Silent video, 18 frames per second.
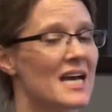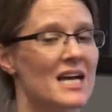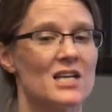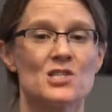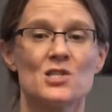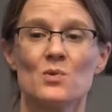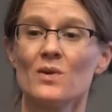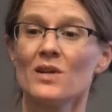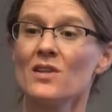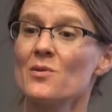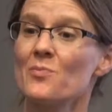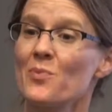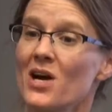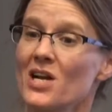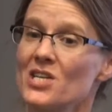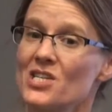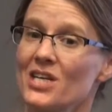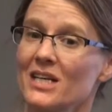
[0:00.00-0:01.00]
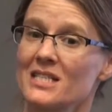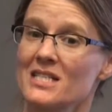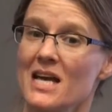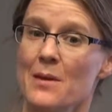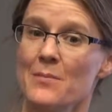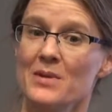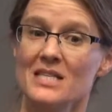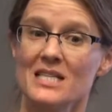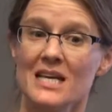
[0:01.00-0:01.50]
And so one of the projects
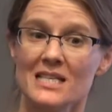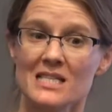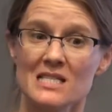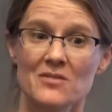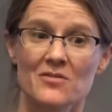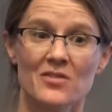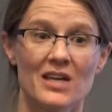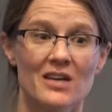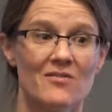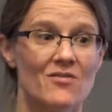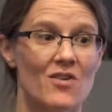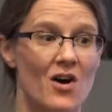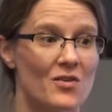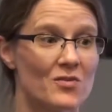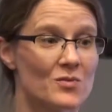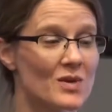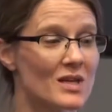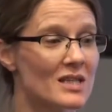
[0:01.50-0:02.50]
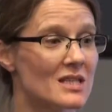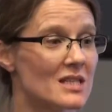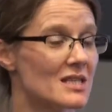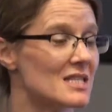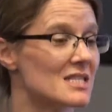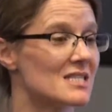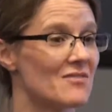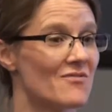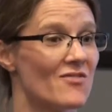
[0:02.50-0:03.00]
I'm intensively involved with, and
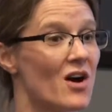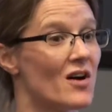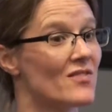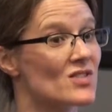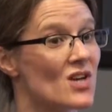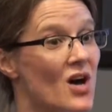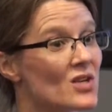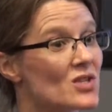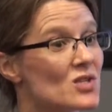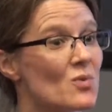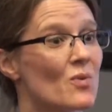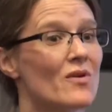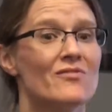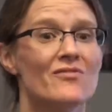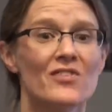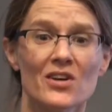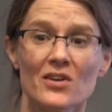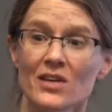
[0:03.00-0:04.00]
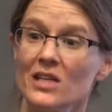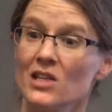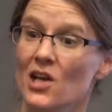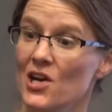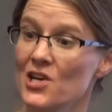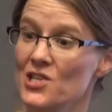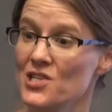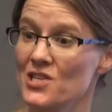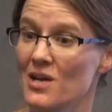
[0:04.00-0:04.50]
this involves also a very
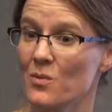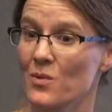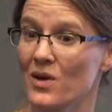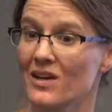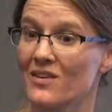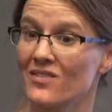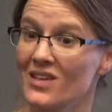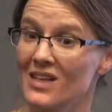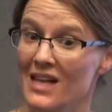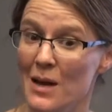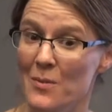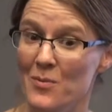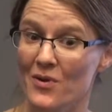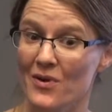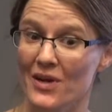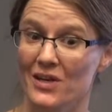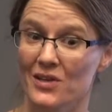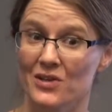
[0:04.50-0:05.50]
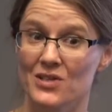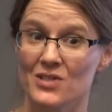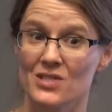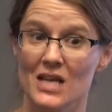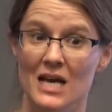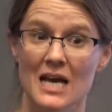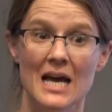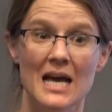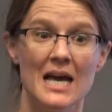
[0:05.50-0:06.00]
large network of
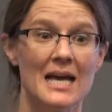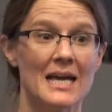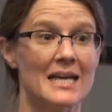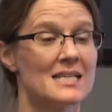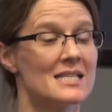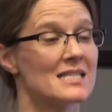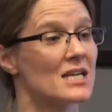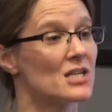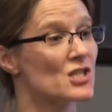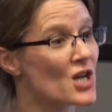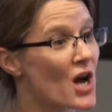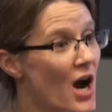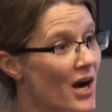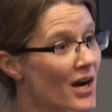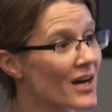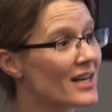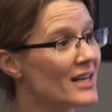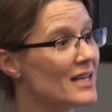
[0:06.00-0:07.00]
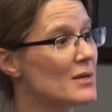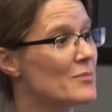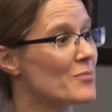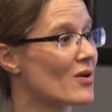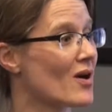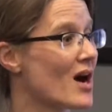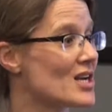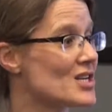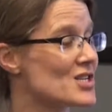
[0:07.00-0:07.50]
collaborators, is a targeted
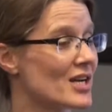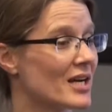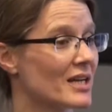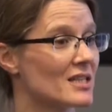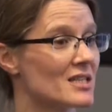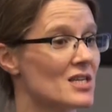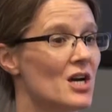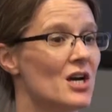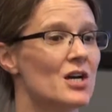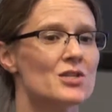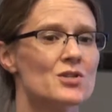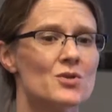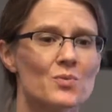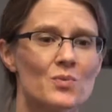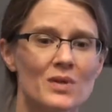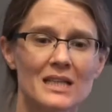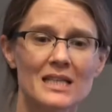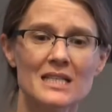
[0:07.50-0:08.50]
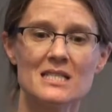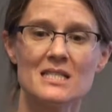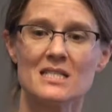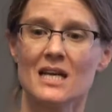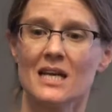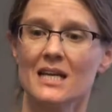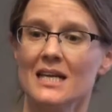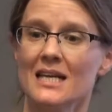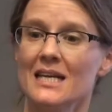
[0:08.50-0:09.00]
project to really
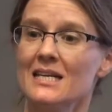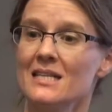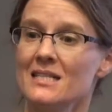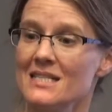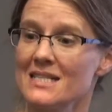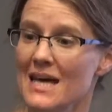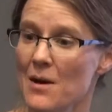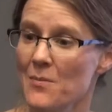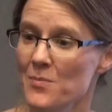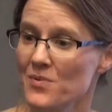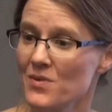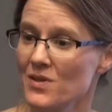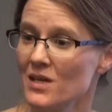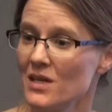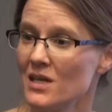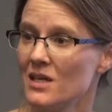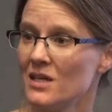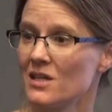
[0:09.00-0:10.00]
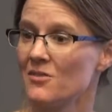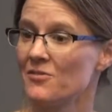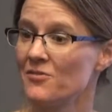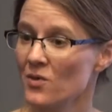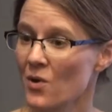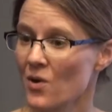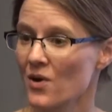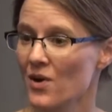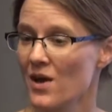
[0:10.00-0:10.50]
study in depth the
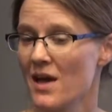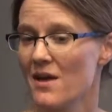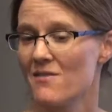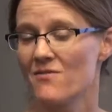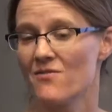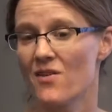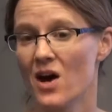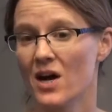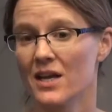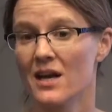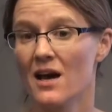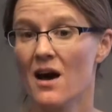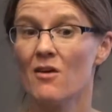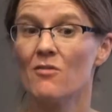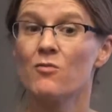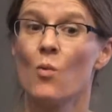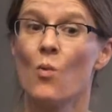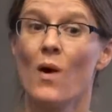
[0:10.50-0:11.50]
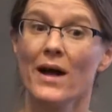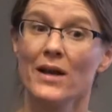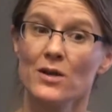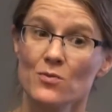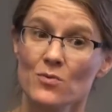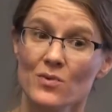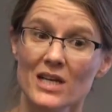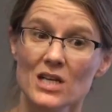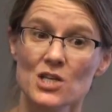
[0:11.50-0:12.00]
flora and fauna of
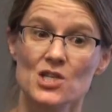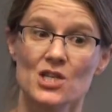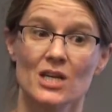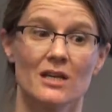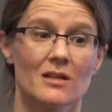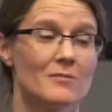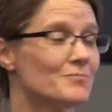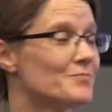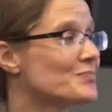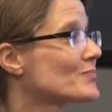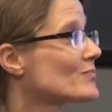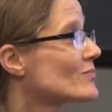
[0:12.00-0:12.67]
one region.